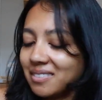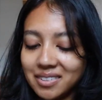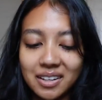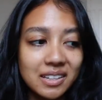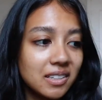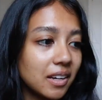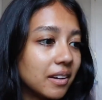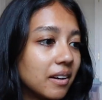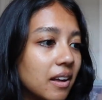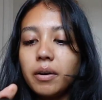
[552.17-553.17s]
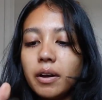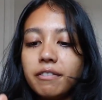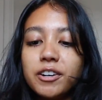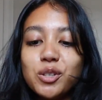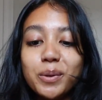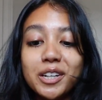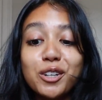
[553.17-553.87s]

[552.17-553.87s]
So that's good. Okay, first one,